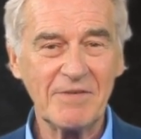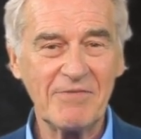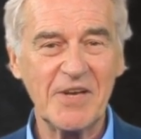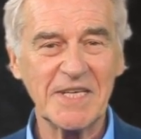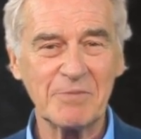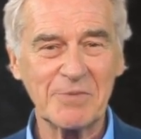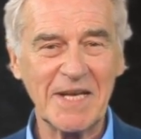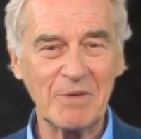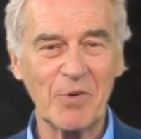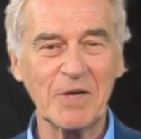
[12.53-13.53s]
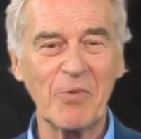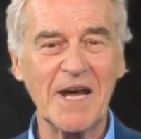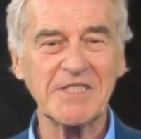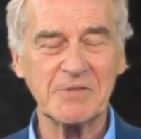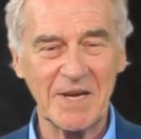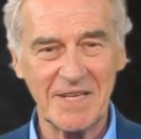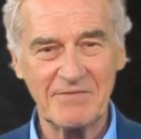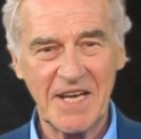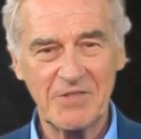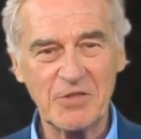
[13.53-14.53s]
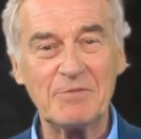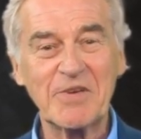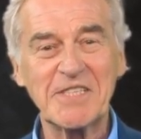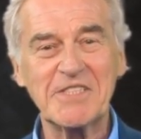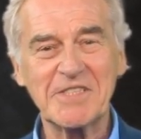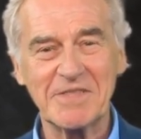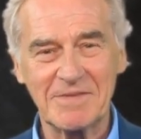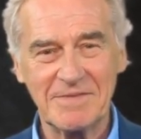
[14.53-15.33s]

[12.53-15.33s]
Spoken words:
for a complete wet wipes manufacturing process.